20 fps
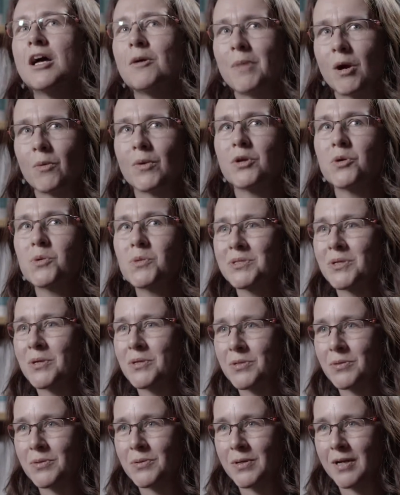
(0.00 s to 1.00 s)
But we also
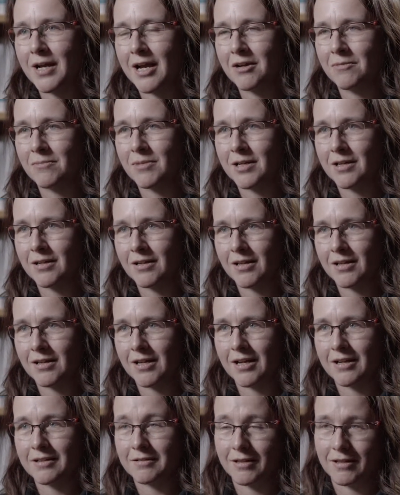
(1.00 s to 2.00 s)
do
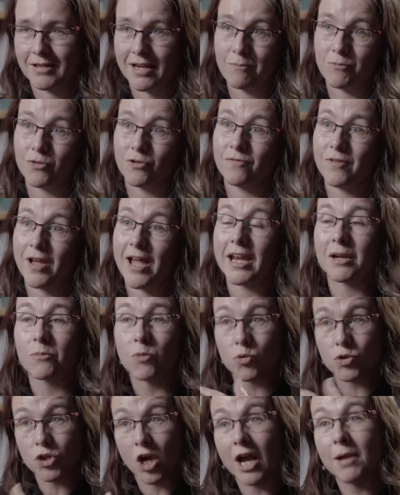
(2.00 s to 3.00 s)
a number of
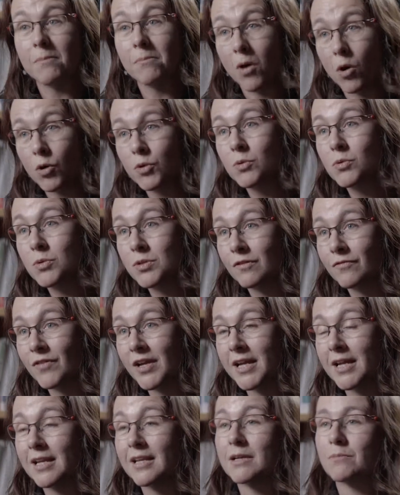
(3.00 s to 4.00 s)
animal type models of
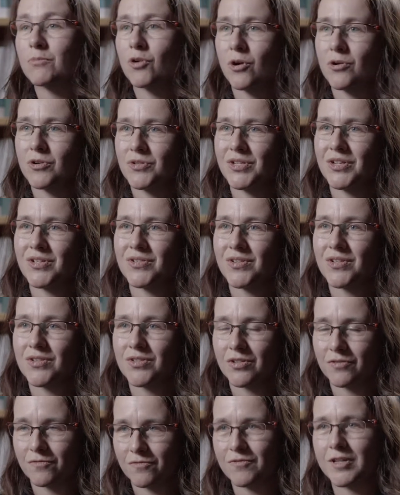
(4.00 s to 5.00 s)
healing
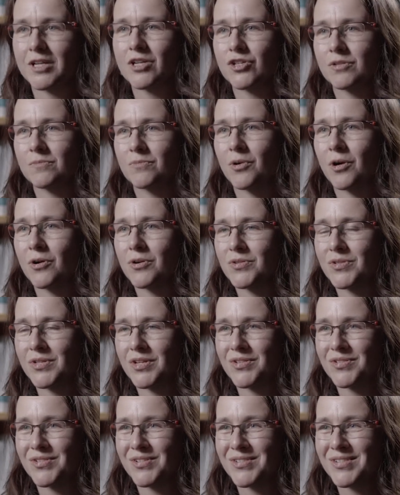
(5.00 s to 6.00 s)
processes and infection
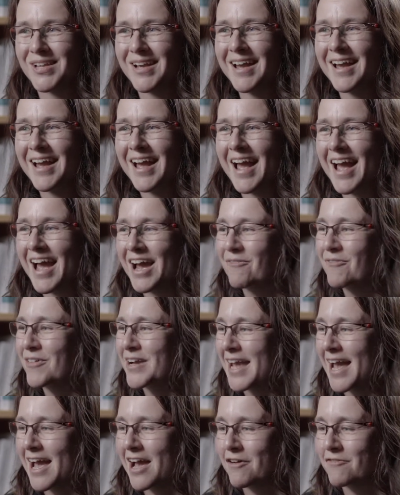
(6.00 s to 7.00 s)
processes, and
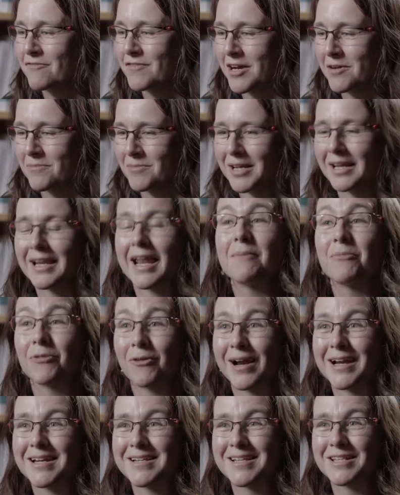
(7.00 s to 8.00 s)
we have
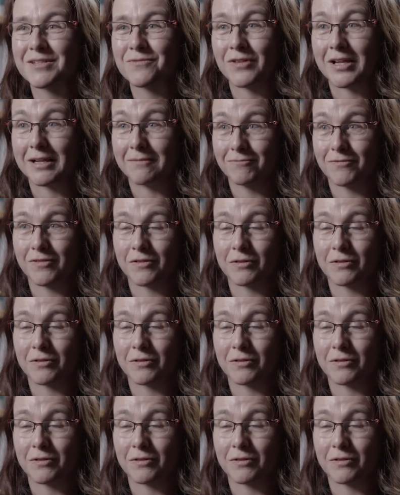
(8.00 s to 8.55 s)
collaborators for